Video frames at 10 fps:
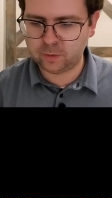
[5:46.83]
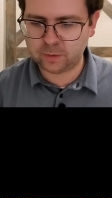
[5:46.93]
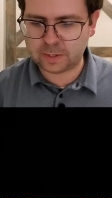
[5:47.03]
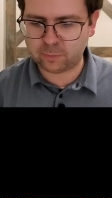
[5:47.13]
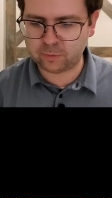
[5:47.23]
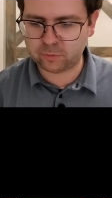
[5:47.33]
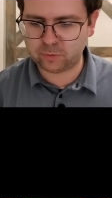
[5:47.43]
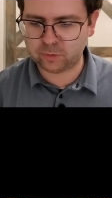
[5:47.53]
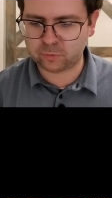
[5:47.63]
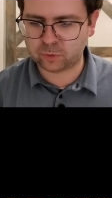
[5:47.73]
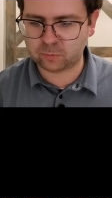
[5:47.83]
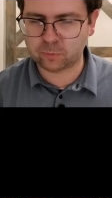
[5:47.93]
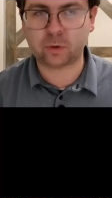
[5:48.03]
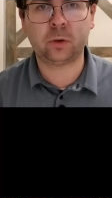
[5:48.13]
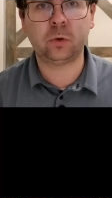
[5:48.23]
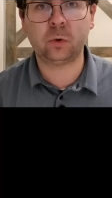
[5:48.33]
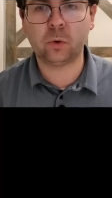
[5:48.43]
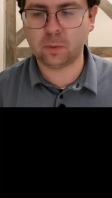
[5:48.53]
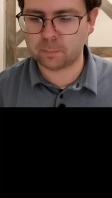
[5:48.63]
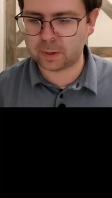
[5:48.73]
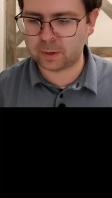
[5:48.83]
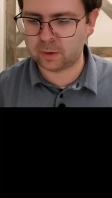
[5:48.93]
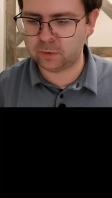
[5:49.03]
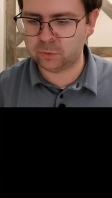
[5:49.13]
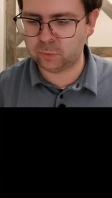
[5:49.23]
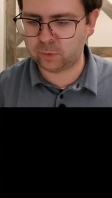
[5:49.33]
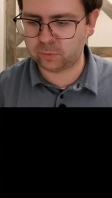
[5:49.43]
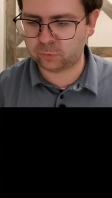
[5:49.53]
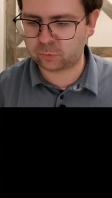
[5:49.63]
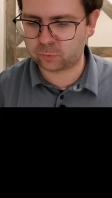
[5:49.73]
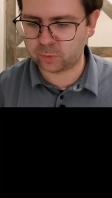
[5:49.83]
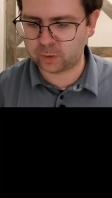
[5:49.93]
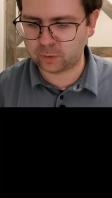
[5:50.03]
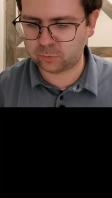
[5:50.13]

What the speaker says: Now we just need to solve for Q by undoing the square,